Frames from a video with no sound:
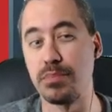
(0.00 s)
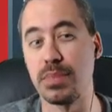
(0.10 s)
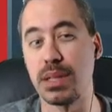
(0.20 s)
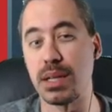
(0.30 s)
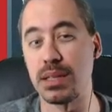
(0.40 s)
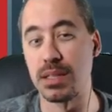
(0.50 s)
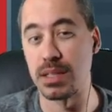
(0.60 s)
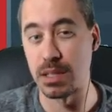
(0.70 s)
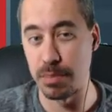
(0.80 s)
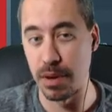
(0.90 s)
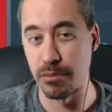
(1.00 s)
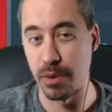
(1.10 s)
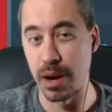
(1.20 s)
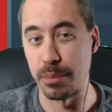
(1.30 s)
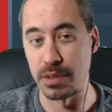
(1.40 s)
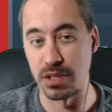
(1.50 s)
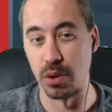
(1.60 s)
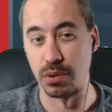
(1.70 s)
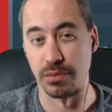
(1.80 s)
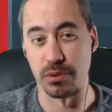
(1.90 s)
gets us above Reading because
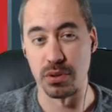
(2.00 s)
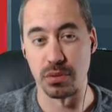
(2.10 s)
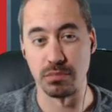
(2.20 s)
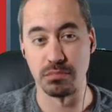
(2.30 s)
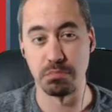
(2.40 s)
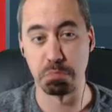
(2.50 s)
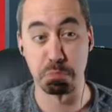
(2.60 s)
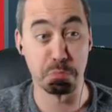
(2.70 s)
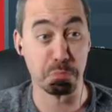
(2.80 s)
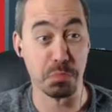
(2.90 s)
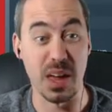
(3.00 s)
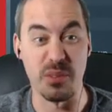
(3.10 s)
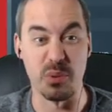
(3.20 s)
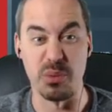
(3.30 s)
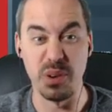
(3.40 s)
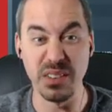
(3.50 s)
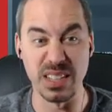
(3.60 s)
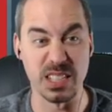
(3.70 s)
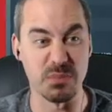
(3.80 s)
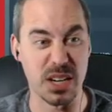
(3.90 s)
goal differential. And if we really
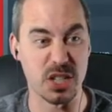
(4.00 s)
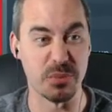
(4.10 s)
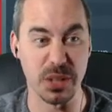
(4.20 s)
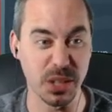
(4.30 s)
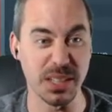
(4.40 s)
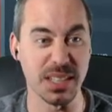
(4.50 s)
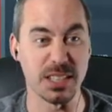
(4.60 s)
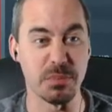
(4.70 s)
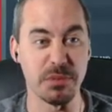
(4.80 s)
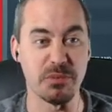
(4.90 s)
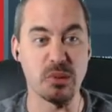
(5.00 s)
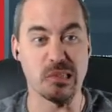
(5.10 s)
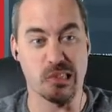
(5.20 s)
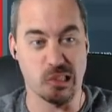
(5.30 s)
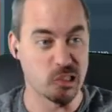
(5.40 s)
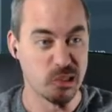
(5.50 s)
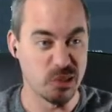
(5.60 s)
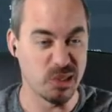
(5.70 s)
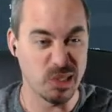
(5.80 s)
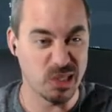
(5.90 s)
smash them, it could get us above Norwich.
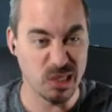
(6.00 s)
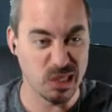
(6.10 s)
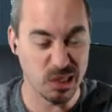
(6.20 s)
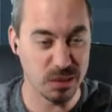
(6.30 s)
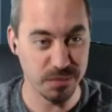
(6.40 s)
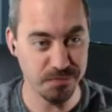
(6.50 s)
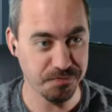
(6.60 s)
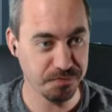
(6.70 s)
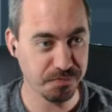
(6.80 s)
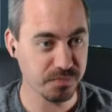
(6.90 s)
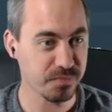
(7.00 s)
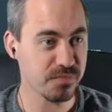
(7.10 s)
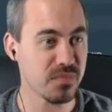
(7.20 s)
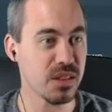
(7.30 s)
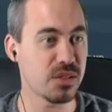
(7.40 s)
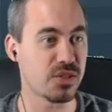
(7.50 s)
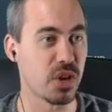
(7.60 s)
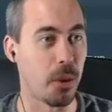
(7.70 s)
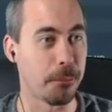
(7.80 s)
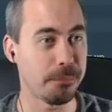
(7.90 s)
Ah.
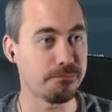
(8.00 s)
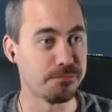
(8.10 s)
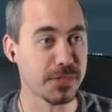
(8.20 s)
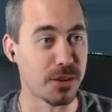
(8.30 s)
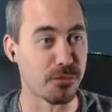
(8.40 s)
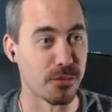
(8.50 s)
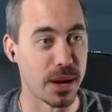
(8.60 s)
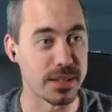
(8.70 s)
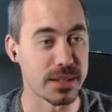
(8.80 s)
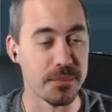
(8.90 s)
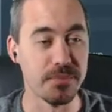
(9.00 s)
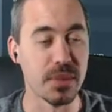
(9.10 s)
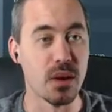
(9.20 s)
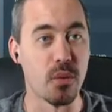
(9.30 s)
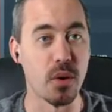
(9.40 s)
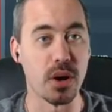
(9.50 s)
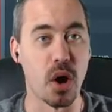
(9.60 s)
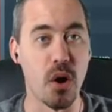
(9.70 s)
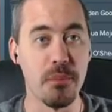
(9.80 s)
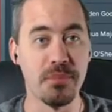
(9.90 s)
So, right. We're at
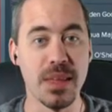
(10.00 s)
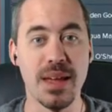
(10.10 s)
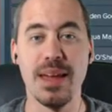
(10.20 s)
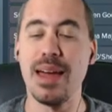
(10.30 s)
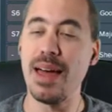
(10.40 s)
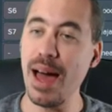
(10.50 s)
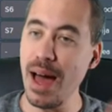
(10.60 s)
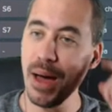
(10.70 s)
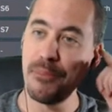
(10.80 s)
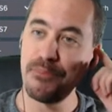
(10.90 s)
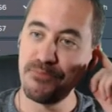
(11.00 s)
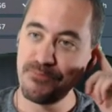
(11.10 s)
home. Um,